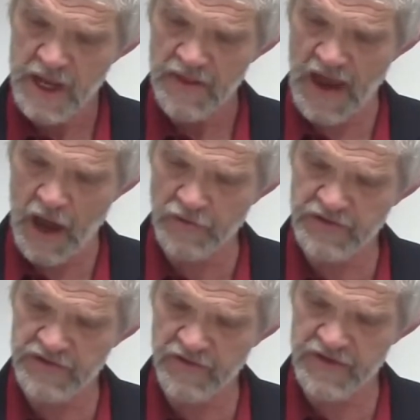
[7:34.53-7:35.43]
the
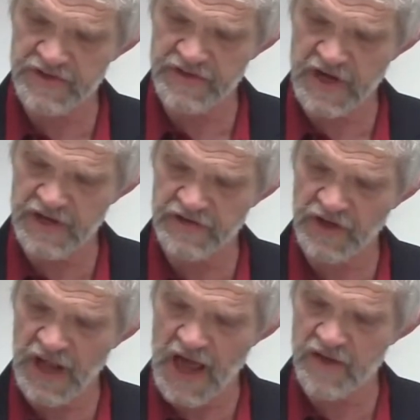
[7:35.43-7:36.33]
houses of the cities, the
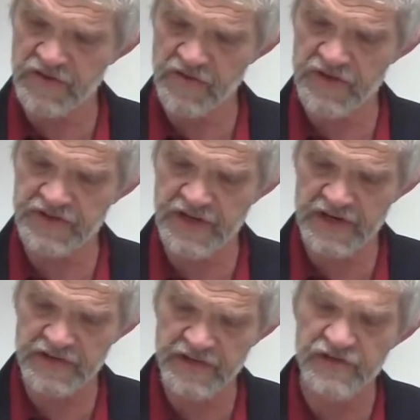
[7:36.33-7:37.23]
lives of the
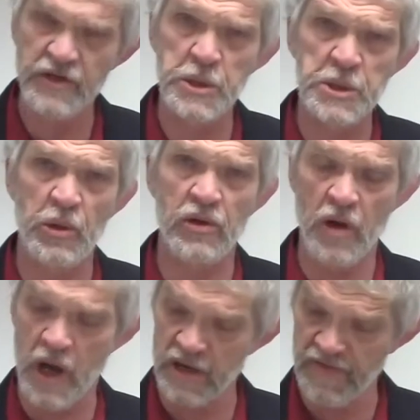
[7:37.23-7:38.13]
citizens, in short,
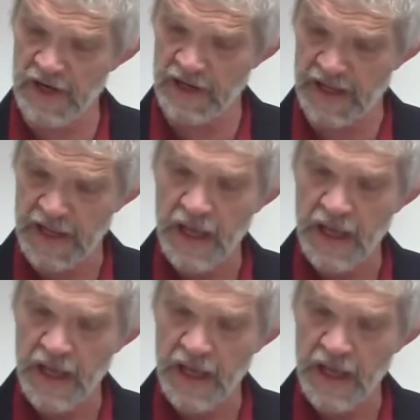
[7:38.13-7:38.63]
all of Italy.